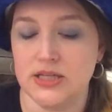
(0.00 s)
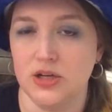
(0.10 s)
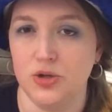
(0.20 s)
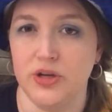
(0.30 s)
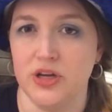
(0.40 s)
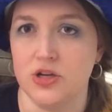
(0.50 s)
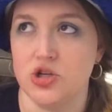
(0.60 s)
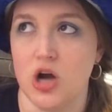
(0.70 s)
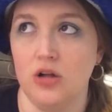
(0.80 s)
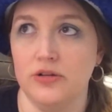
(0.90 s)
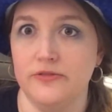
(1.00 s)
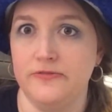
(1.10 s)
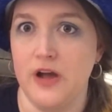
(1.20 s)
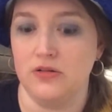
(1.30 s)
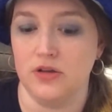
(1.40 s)
including a chocolate
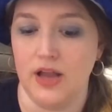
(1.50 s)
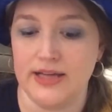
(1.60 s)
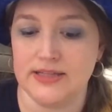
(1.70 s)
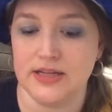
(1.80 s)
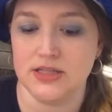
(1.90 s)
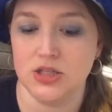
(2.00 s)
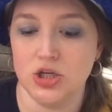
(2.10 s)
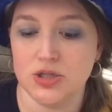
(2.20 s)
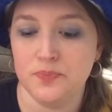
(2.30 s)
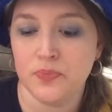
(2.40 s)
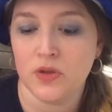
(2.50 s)
fountain last I looked.